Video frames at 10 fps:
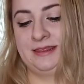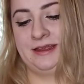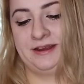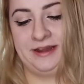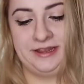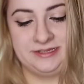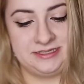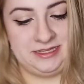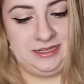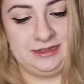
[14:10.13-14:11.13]
There
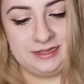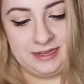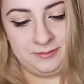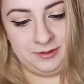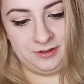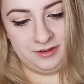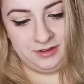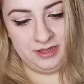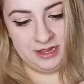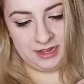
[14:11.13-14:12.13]
is the
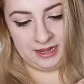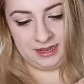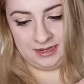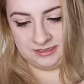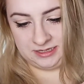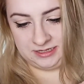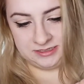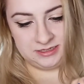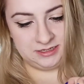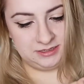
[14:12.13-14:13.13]
label and
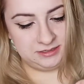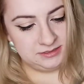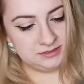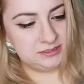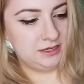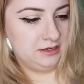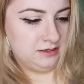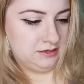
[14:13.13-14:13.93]
it is